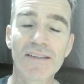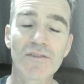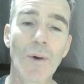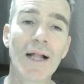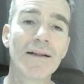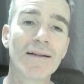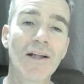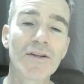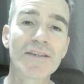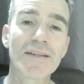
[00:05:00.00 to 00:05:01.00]
well,
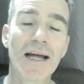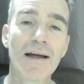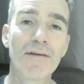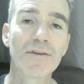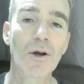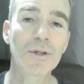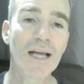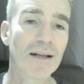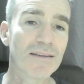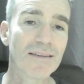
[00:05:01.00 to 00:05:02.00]
lots of cold
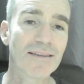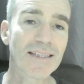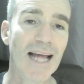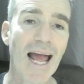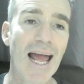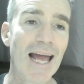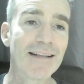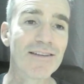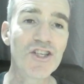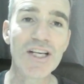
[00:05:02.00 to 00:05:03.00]
cuts
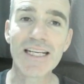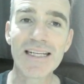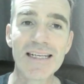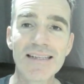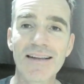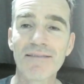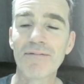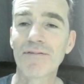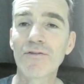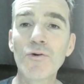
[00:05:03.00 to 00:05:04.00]
and cheese
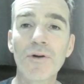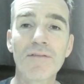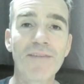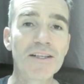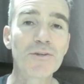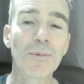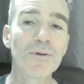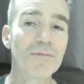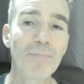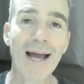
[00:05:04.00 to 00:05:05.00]
and fruit and
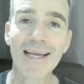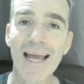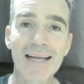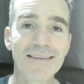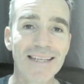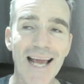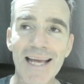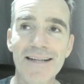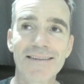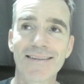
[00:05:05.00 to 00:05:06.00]
vegetables, pancakes and
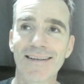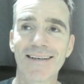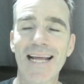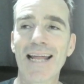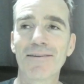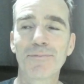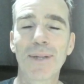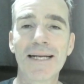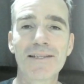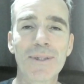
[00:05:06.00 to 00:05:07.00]
cakes, and yeah, there was
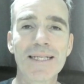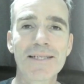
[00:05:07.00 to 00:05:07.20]
plenty to eat.